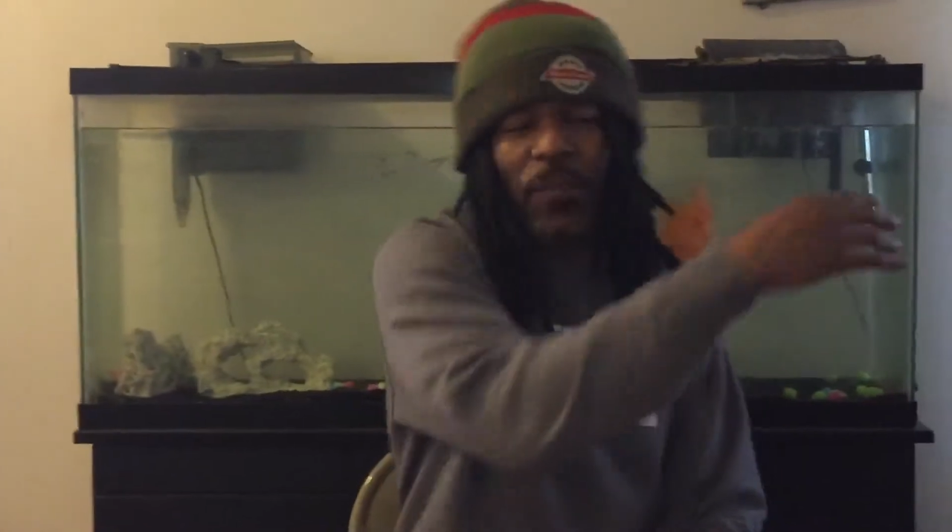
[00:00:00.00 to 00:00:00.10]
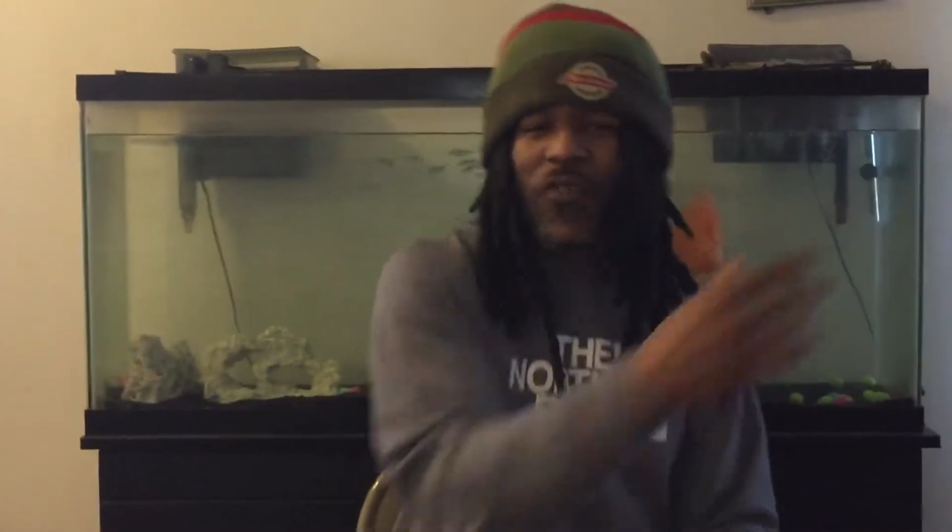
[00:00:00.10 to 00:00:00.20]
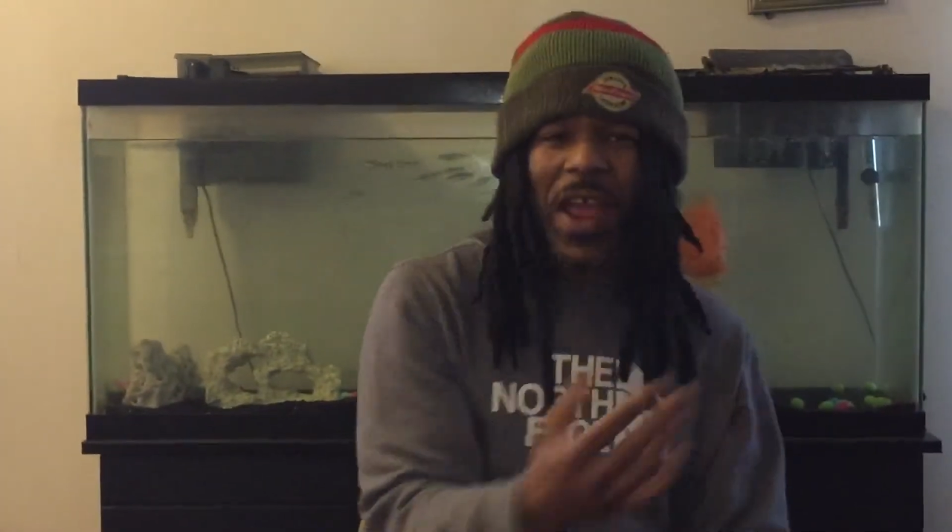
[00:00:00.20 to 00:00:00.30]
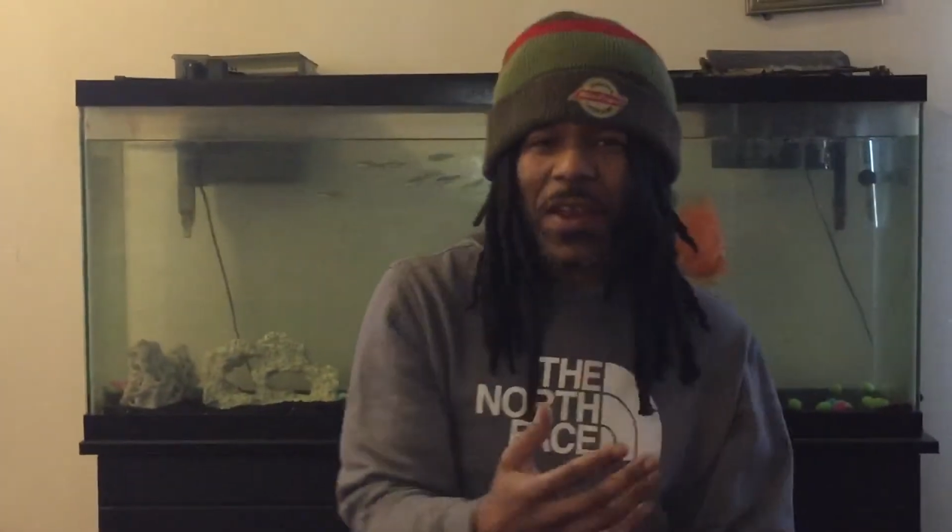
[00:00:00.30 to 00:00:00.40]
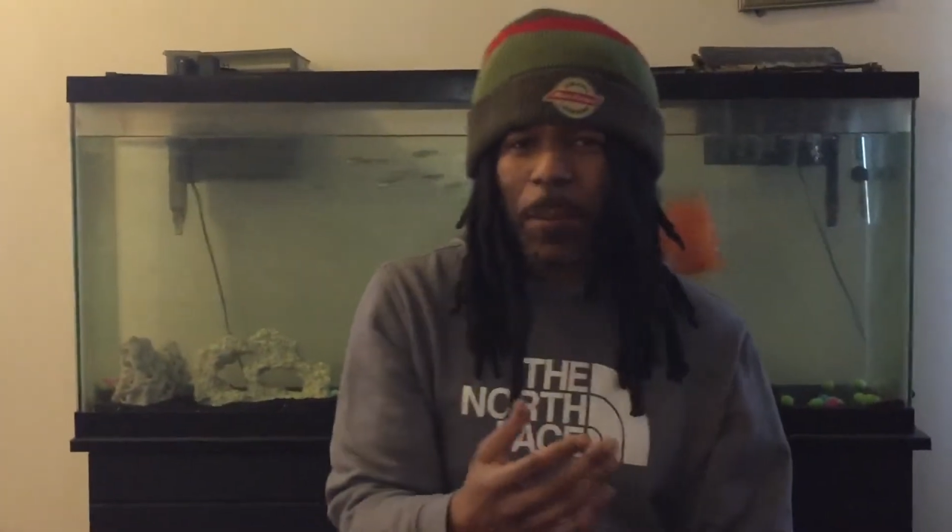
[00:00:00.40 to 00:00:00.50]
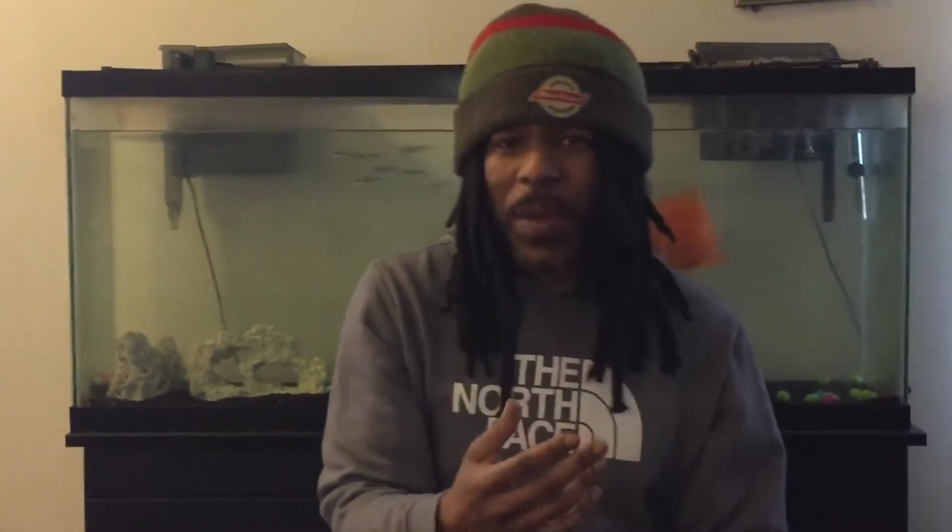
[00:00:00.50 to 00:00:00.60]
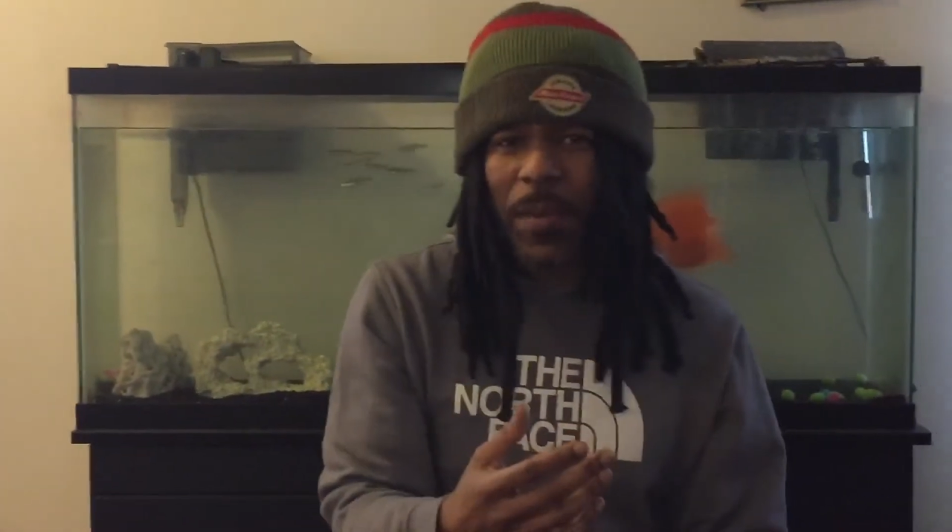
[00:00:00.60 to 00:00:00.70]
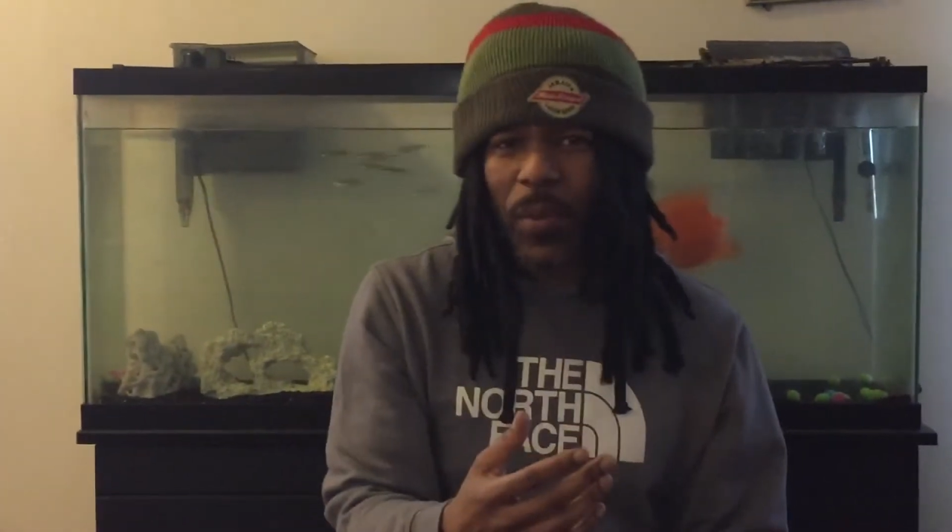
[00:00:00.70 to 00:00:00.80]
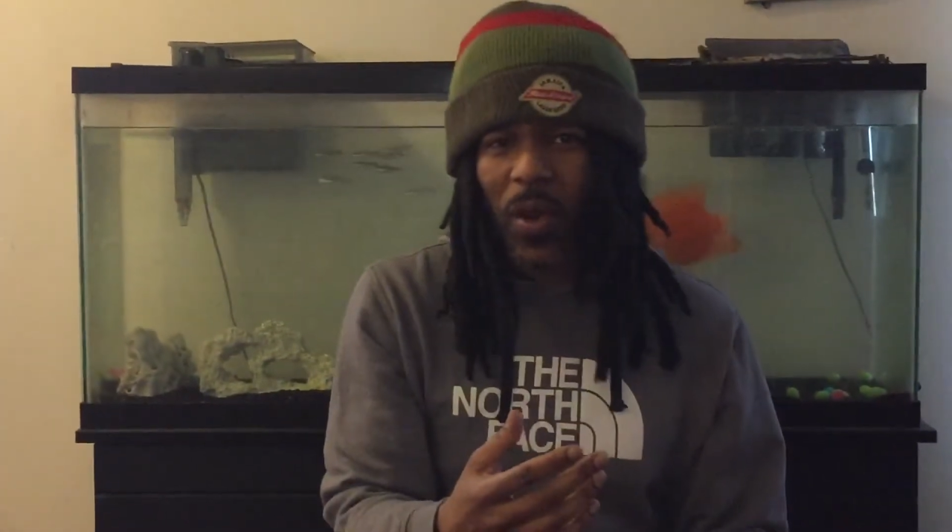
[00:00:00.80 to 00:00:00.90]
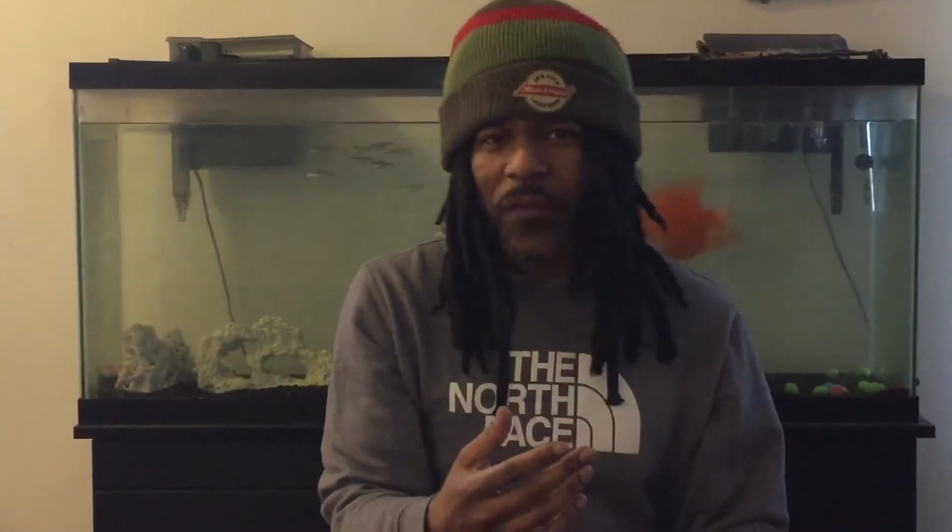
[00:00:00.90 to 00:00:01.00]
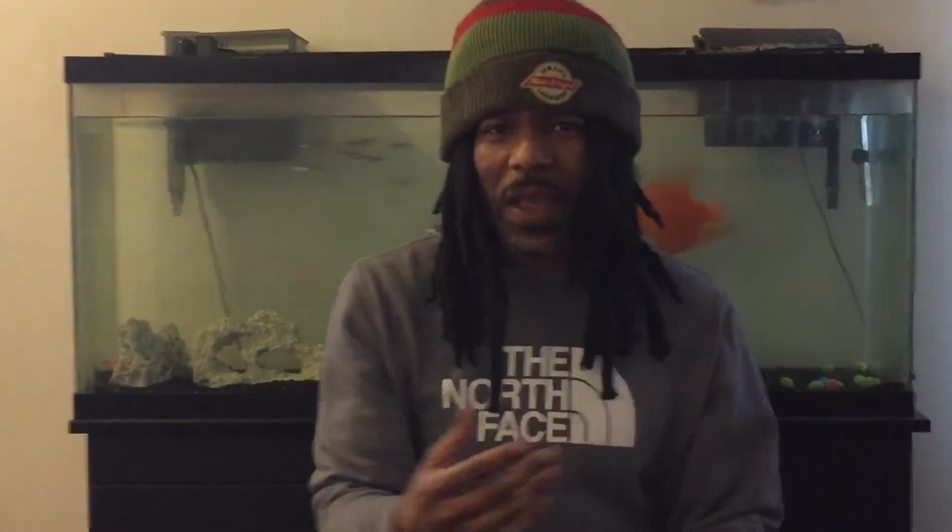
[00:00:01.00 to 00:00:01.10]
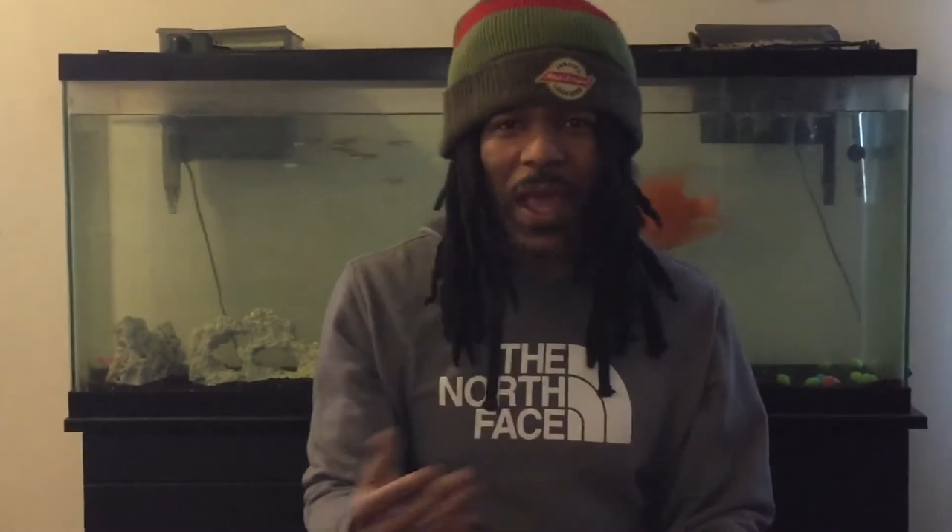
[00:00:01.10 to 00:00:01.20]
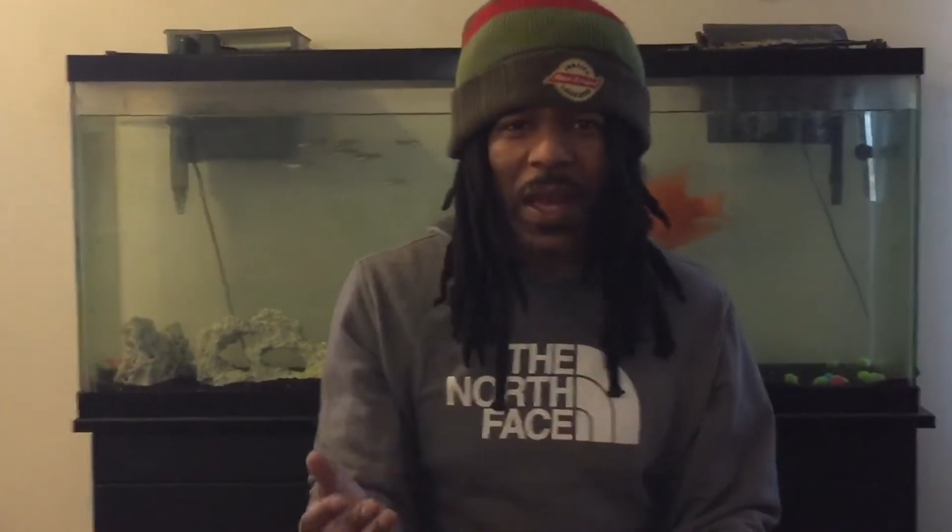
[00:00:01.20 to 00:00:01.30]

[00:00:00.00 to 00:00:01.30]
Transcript: random people off the